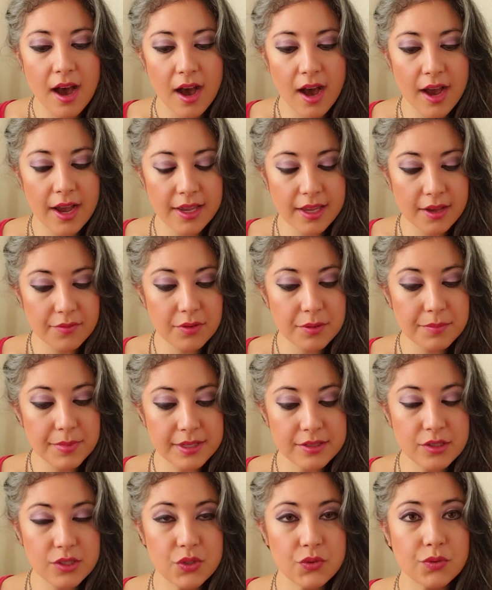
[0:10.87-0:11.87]
I have a
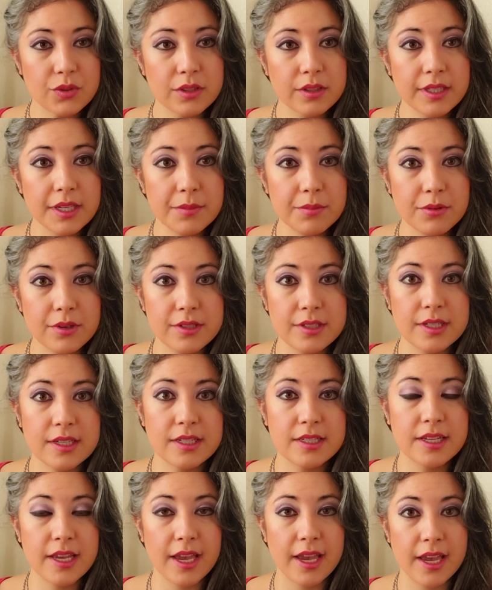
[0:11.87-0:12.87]
message for Libra
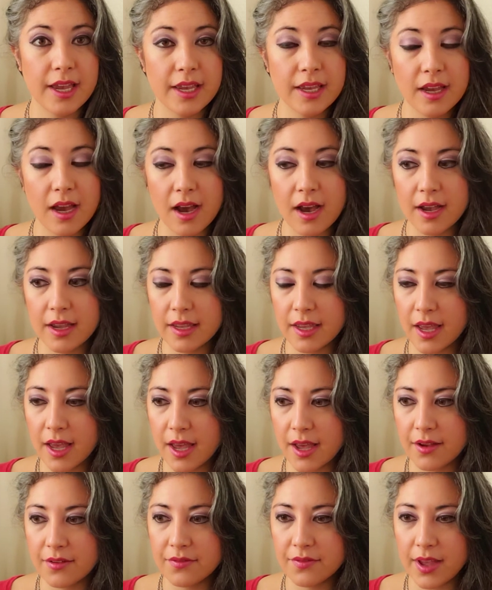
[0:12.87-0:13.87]
today. I
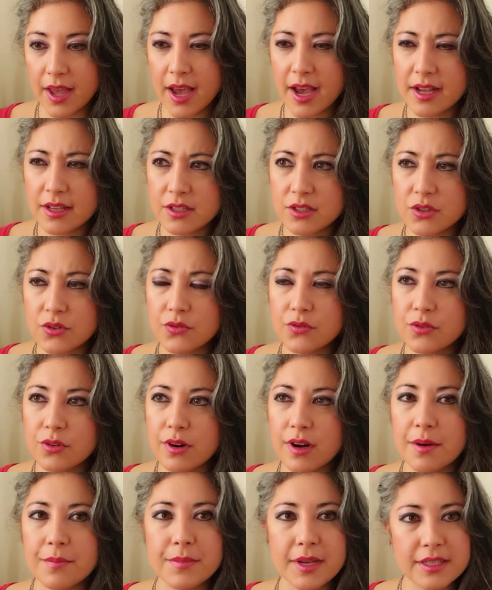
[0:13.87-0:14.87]
have asked
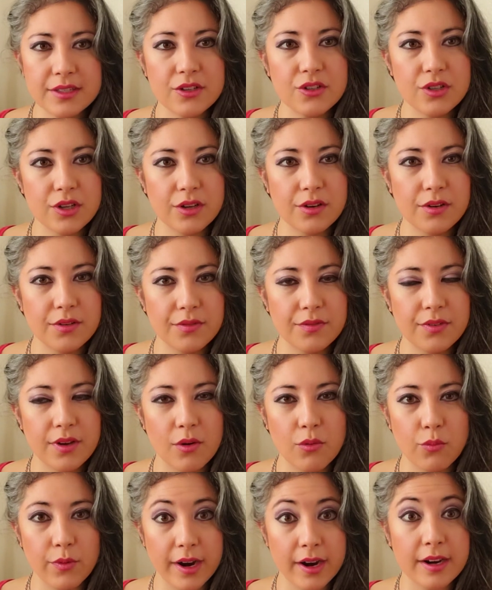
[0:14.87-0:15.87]
for a message of
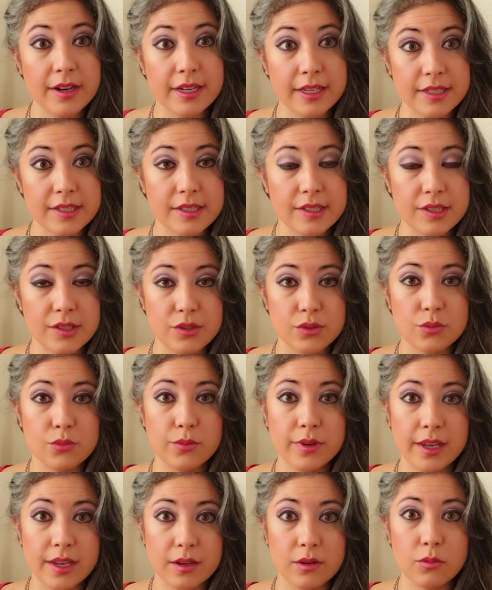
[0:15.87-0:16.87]
awareness this
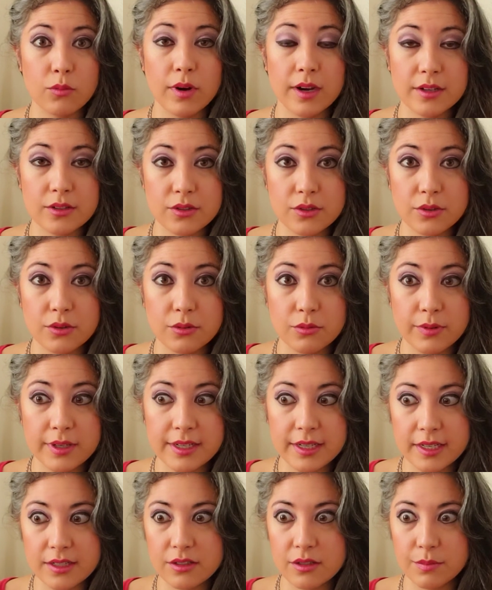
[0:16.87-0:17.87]
week. What do we
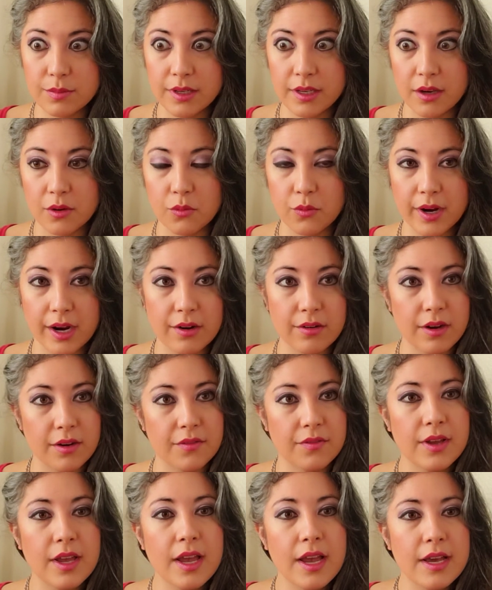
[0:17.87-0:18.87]
need to be aware
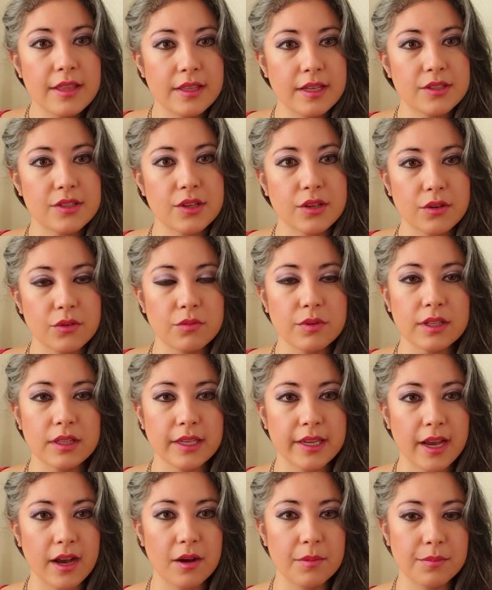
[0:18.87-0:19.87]
of that's going to
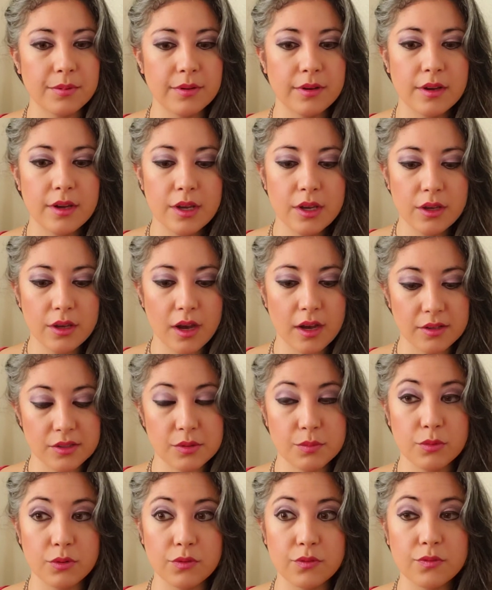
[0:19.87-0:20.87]
really help
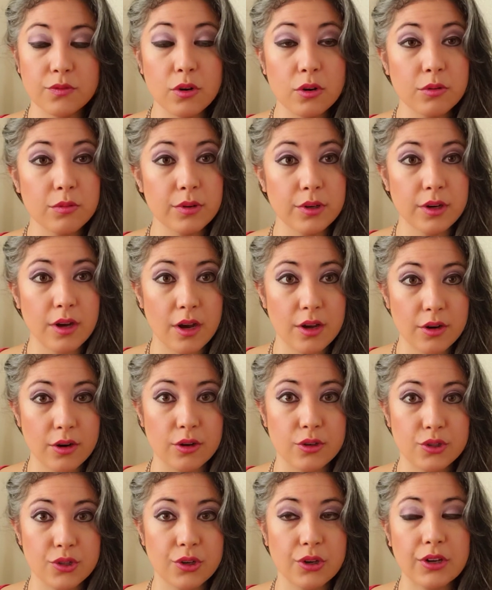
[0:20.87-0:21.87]
us move forward on our
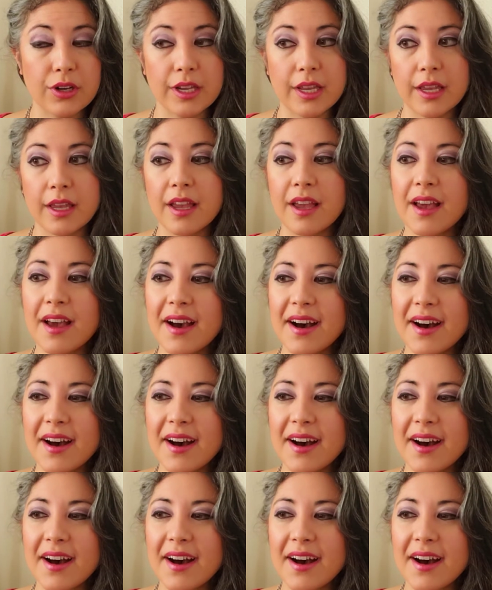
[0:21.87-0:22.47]
journey?